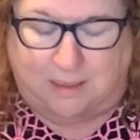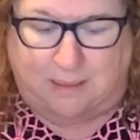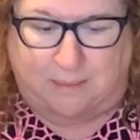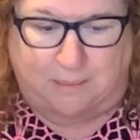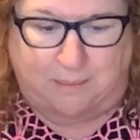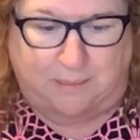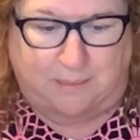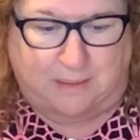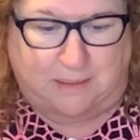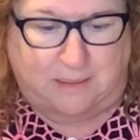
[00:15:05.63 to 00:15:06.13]

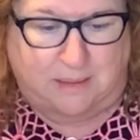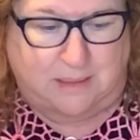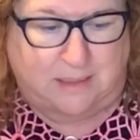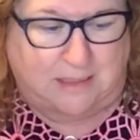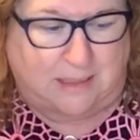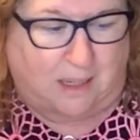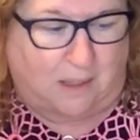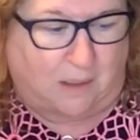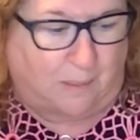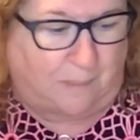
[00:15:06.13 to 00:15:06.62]
And
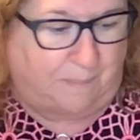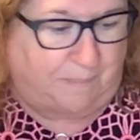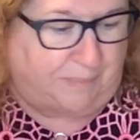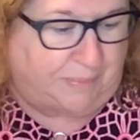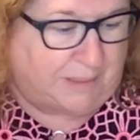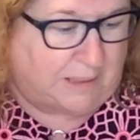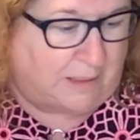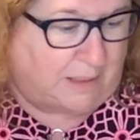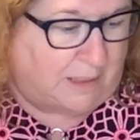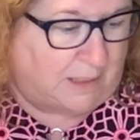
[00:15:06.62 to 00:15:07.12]
so,
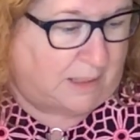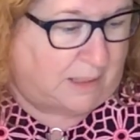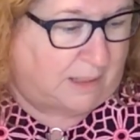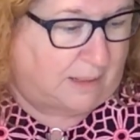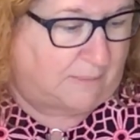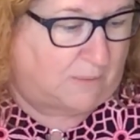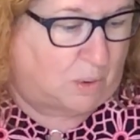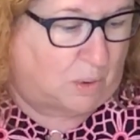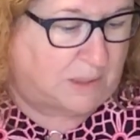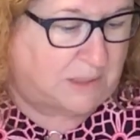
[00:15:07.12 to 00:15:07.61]

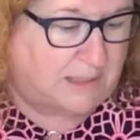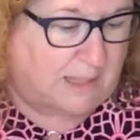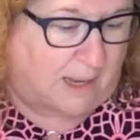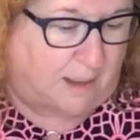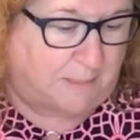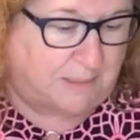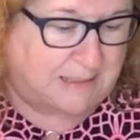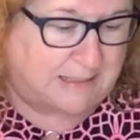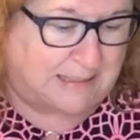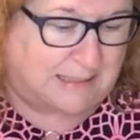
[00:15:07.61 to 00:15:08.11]
of course,
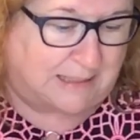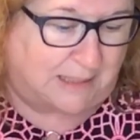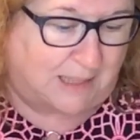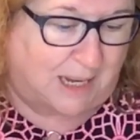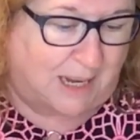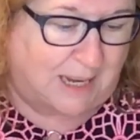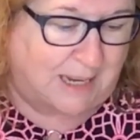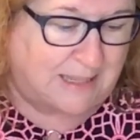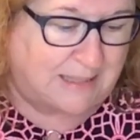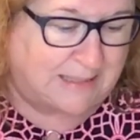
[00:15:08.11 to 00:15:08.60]
Thomas
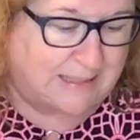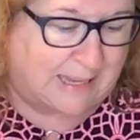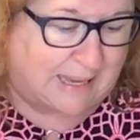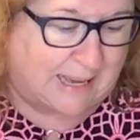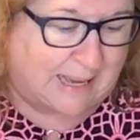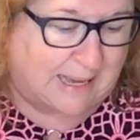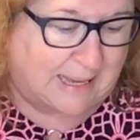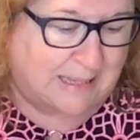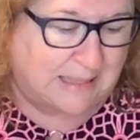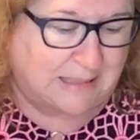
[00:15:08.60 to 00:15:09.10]
denies
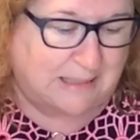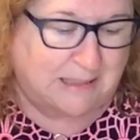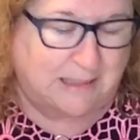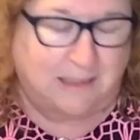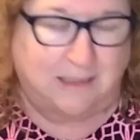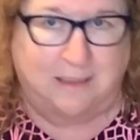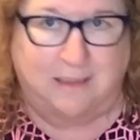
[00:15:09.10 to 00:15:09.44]
that.